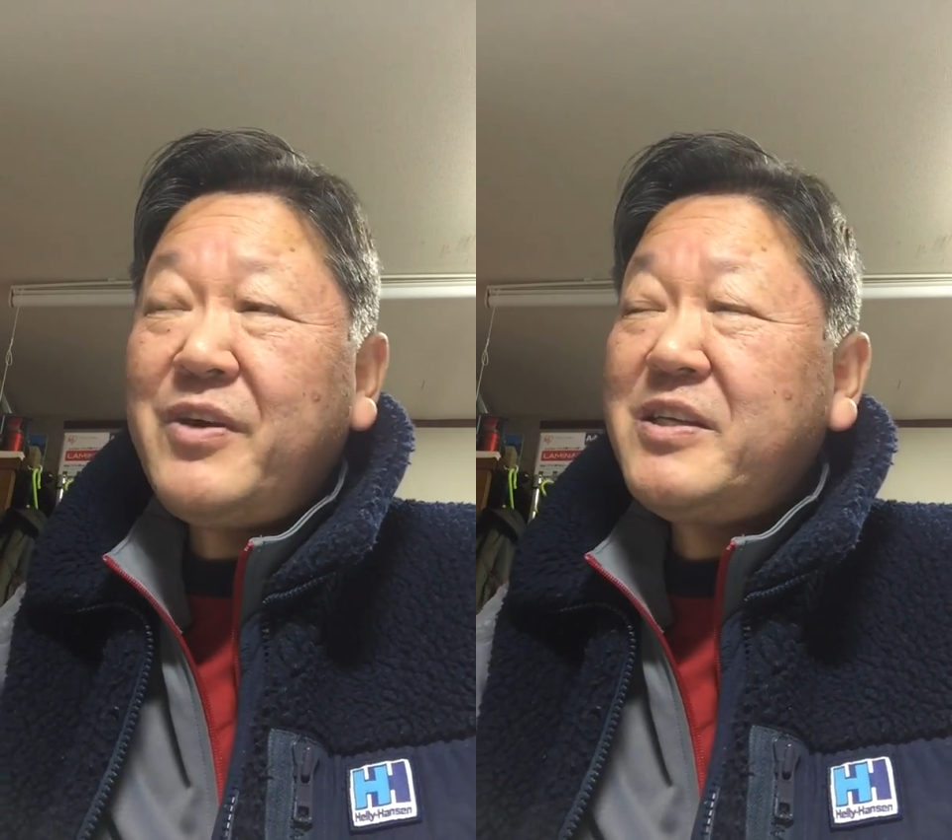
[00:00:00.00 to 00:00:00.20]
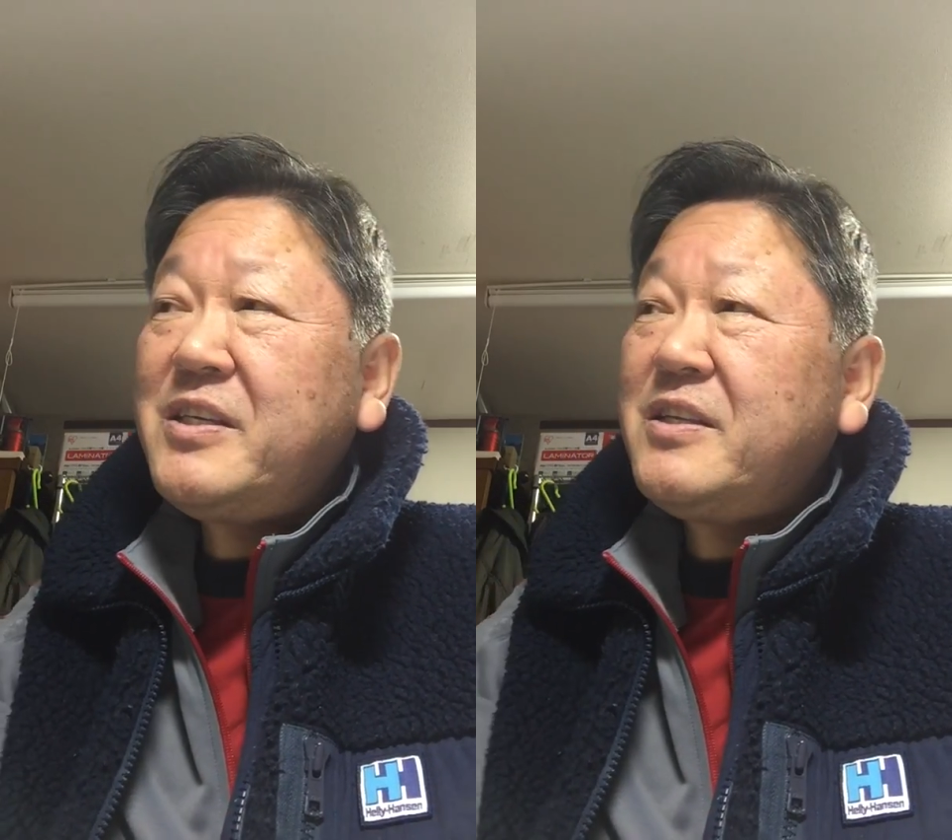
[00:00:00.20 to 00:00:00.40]

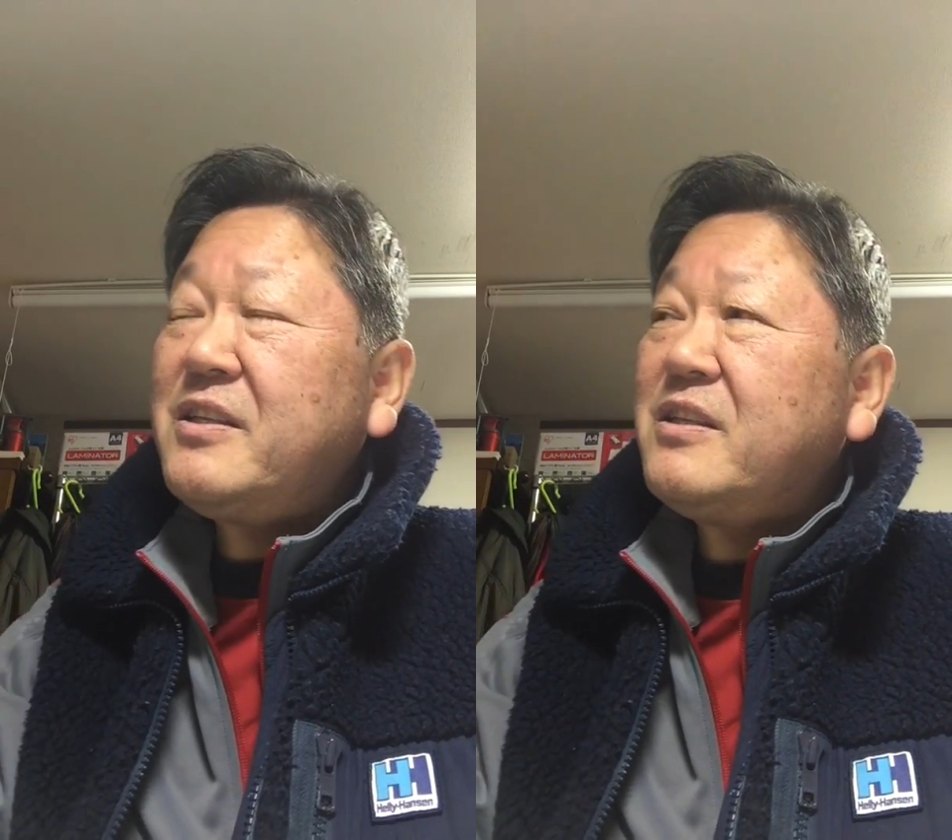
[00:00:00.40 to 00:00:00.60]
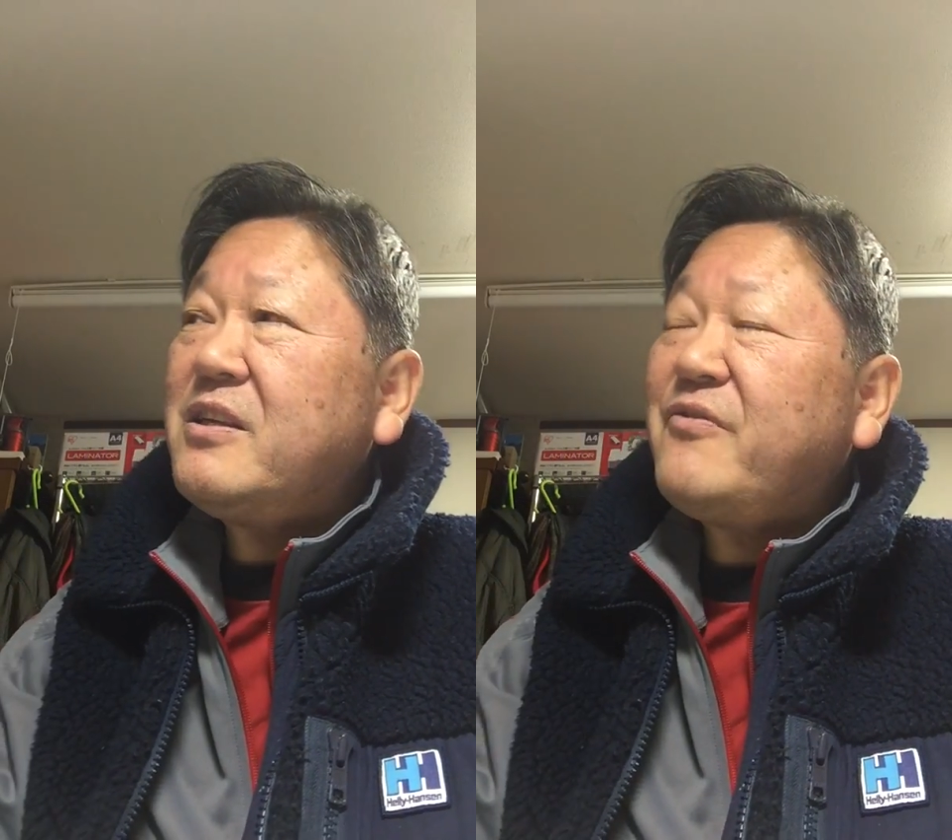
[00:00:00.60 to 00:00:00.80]

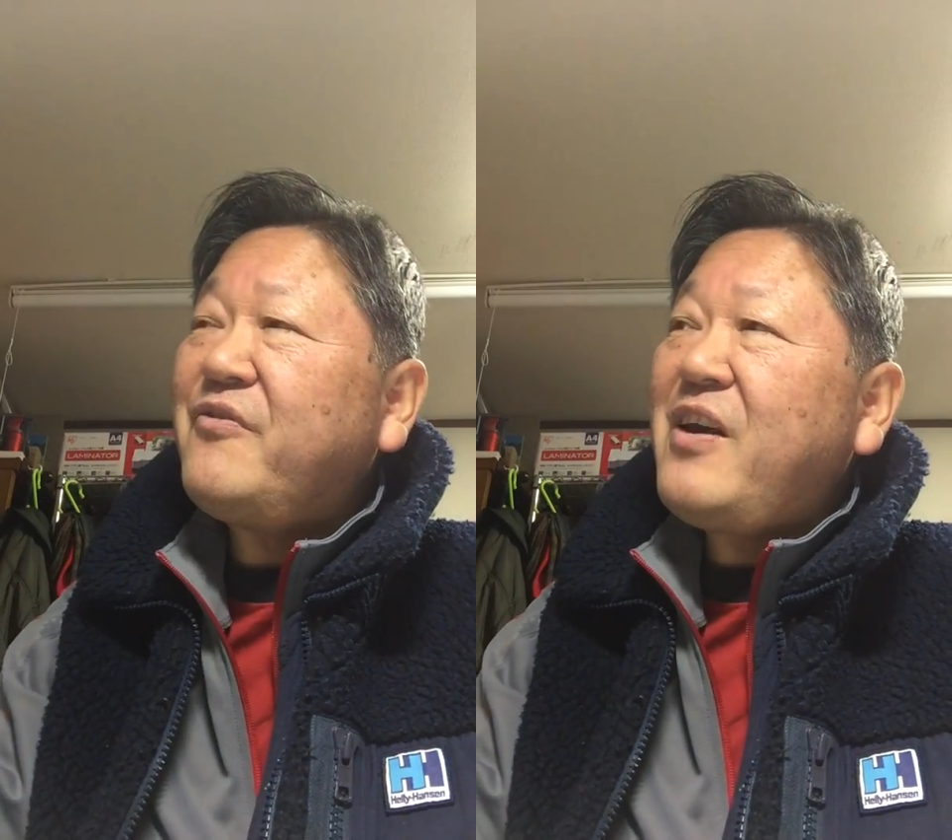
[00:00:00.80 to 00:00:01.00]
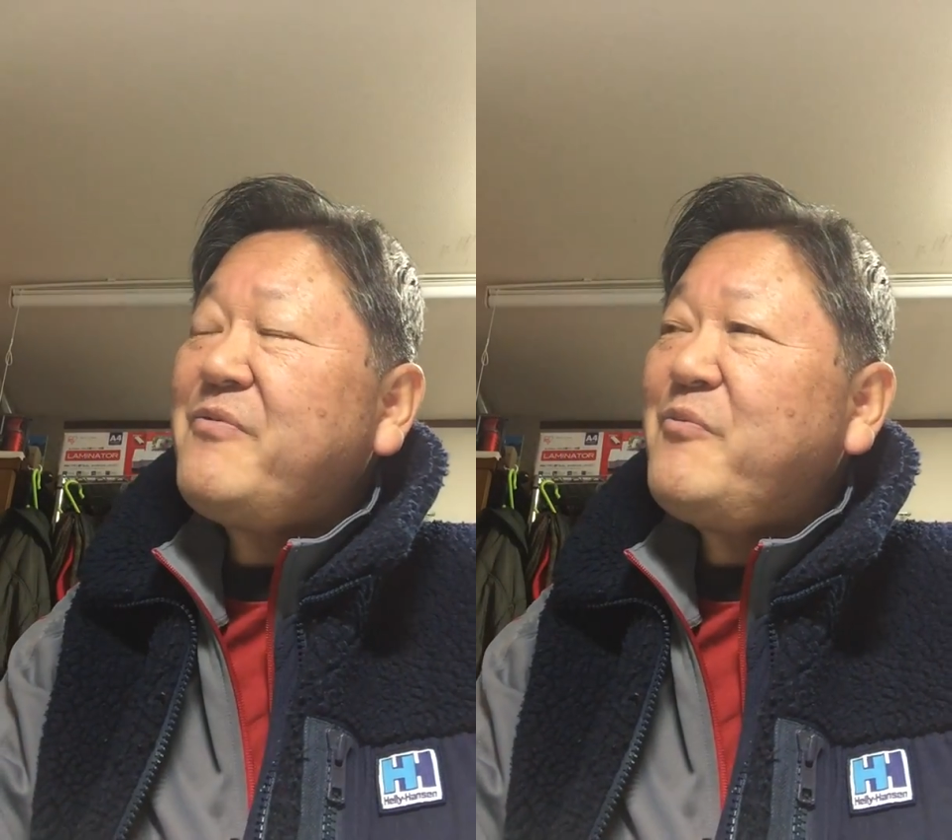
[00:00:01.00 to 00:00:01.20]
within
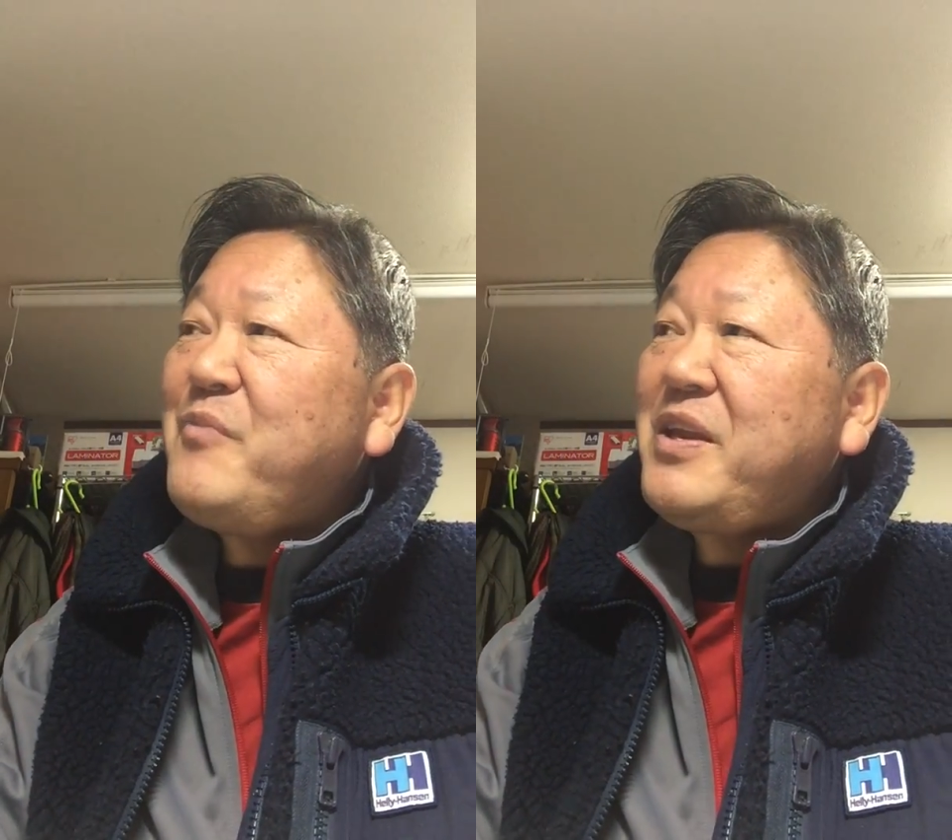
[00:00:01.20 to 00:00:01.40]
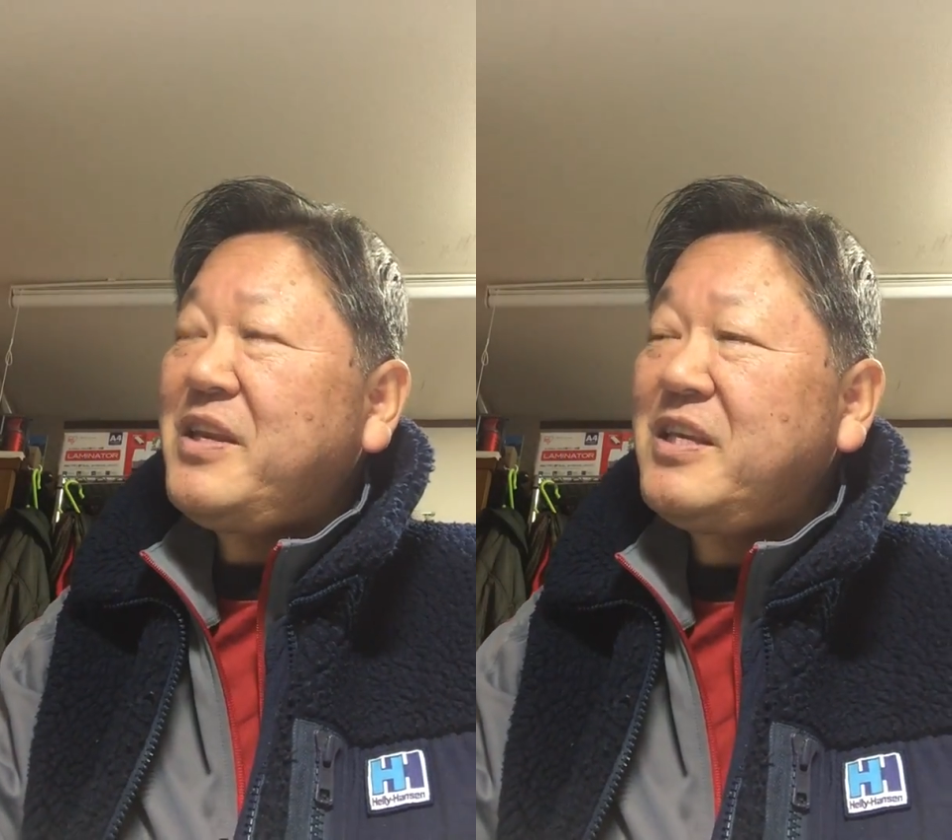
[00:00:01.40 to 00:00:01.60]
5
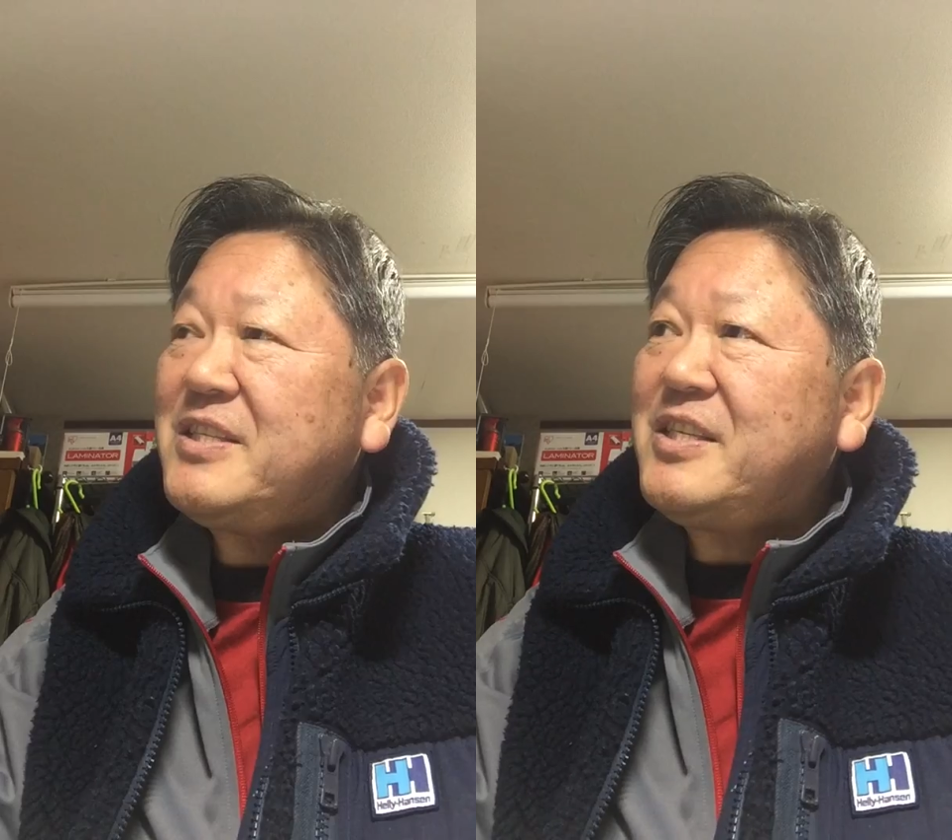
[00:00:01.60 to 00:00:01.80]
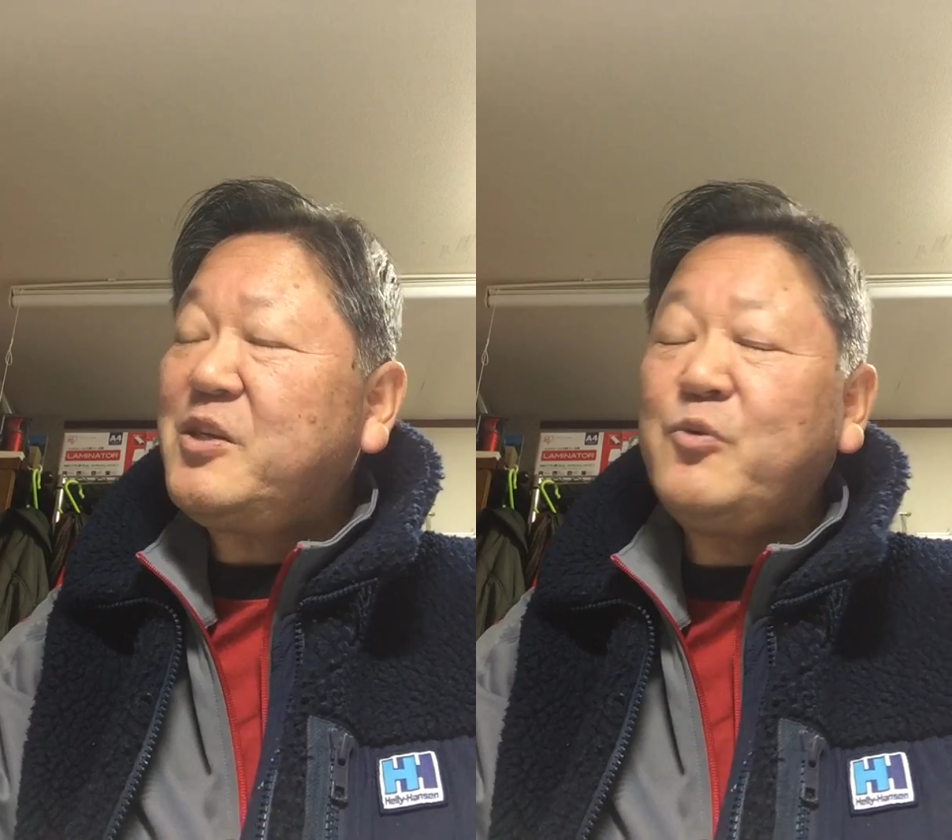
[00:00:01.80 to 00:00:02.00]

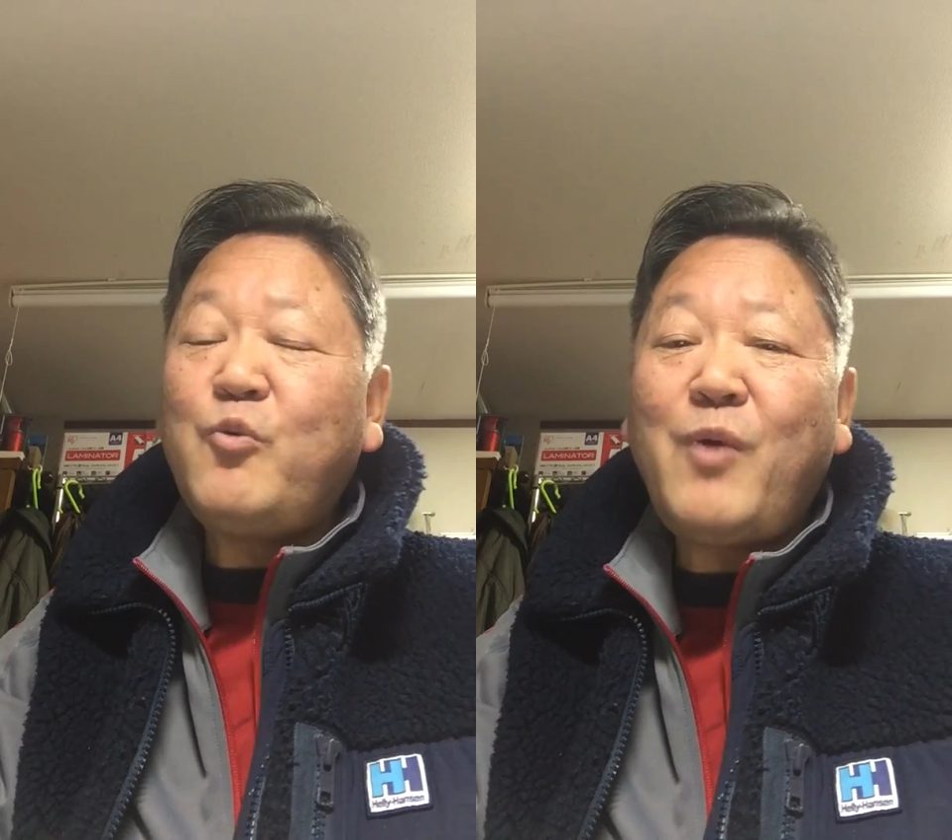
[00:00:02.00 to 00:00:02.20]
minutes in